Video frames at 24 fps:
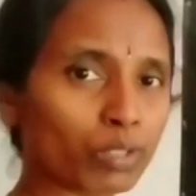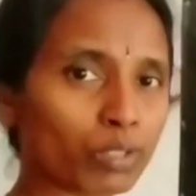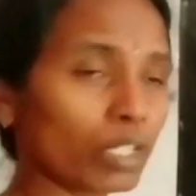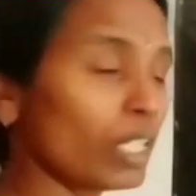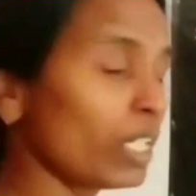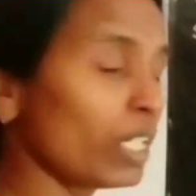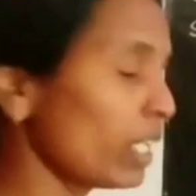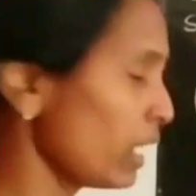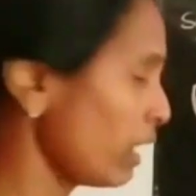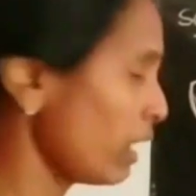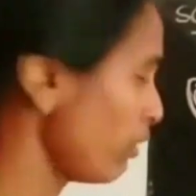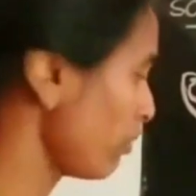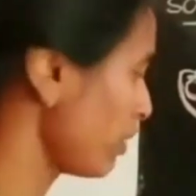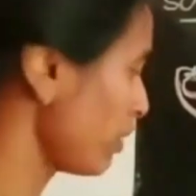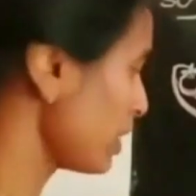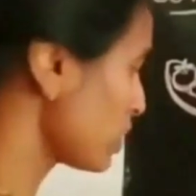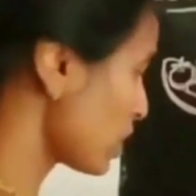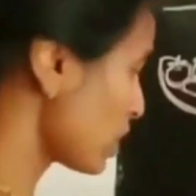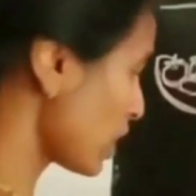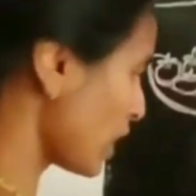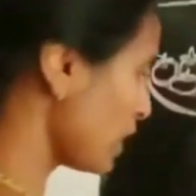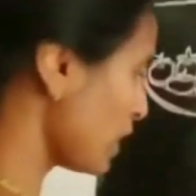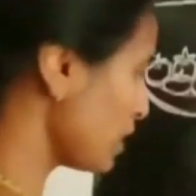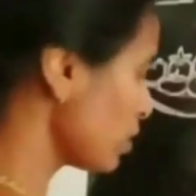If I
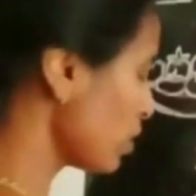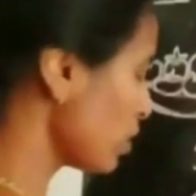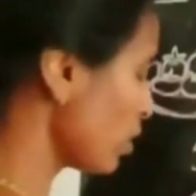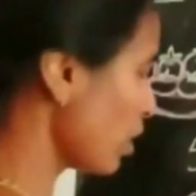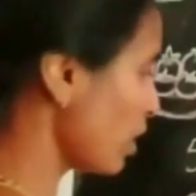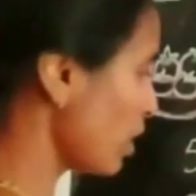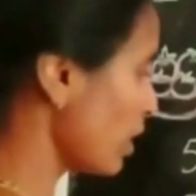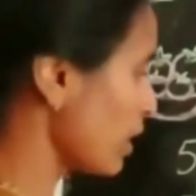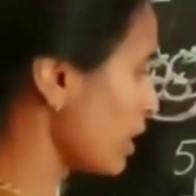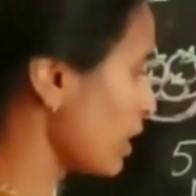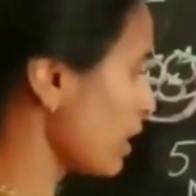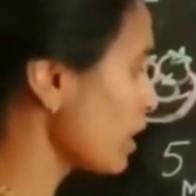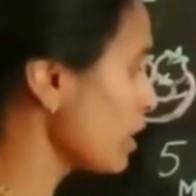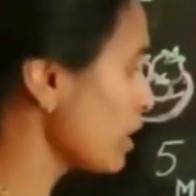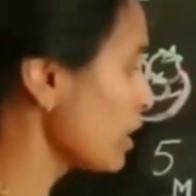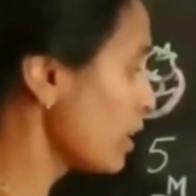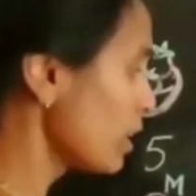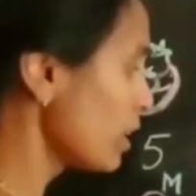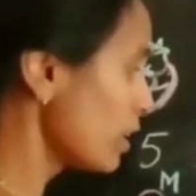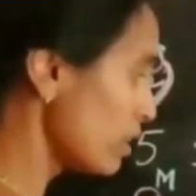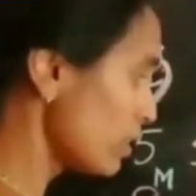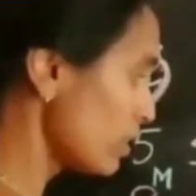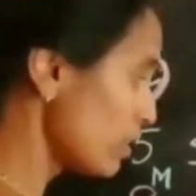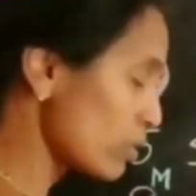change the order,
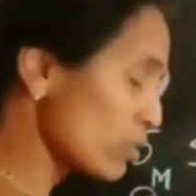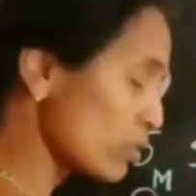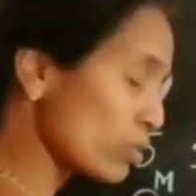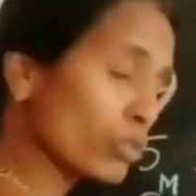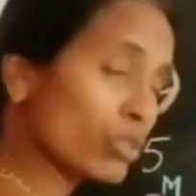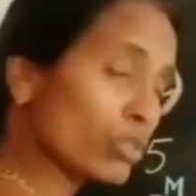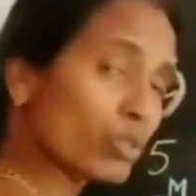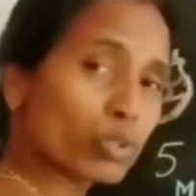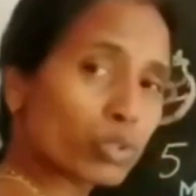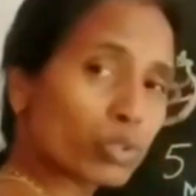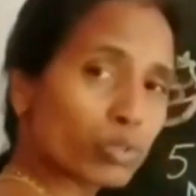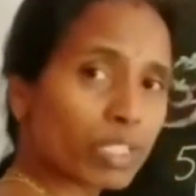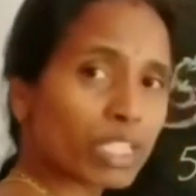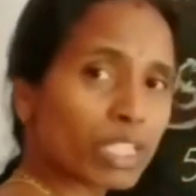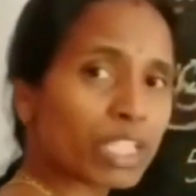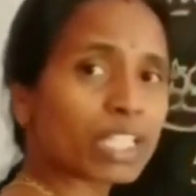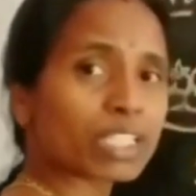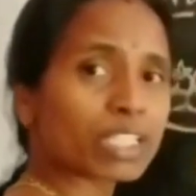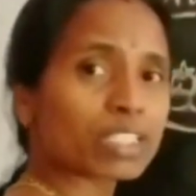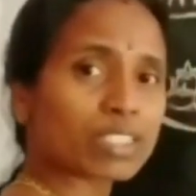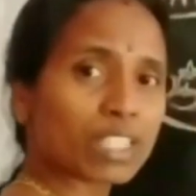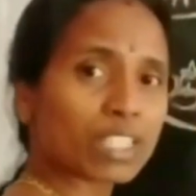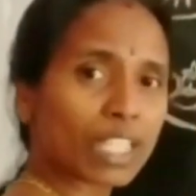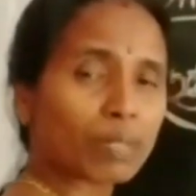so do we get
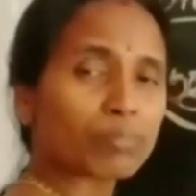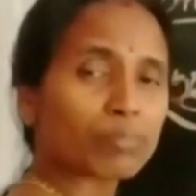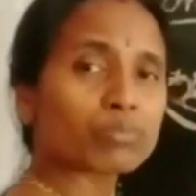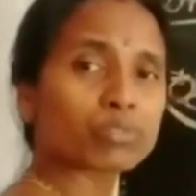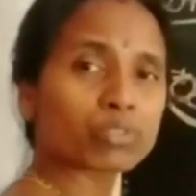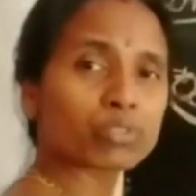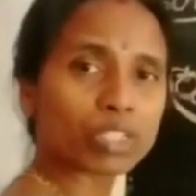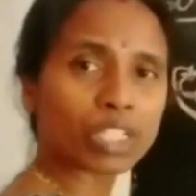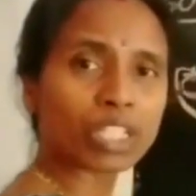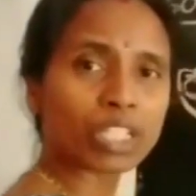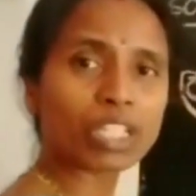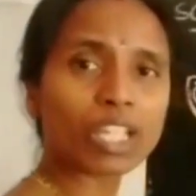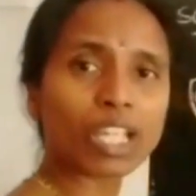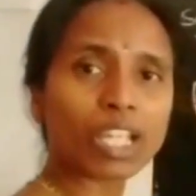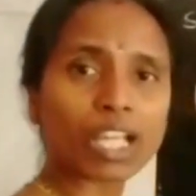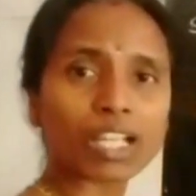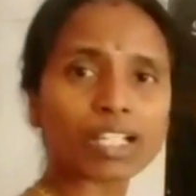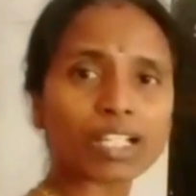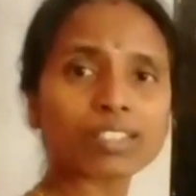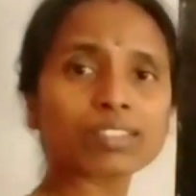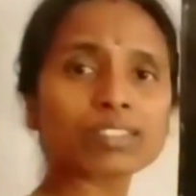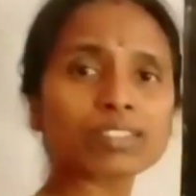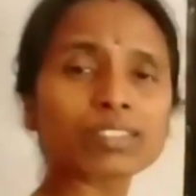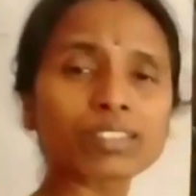same 3
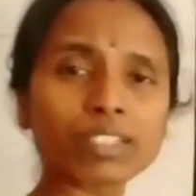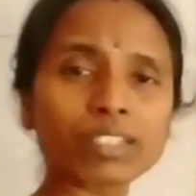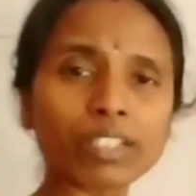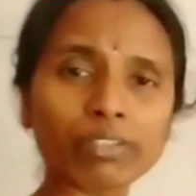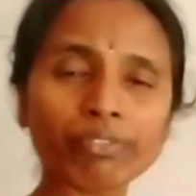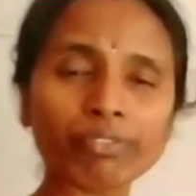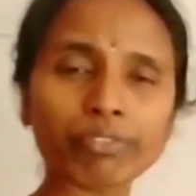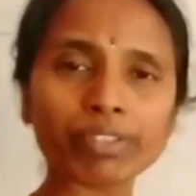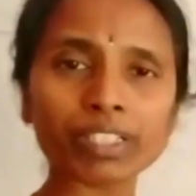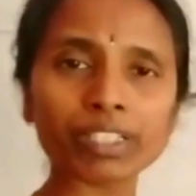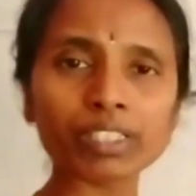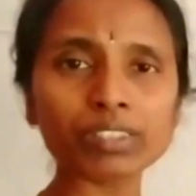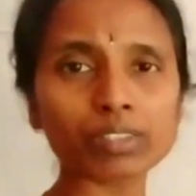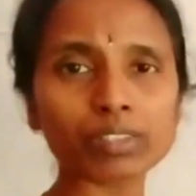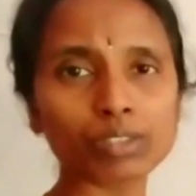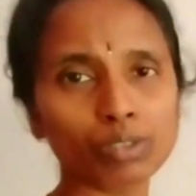as difference?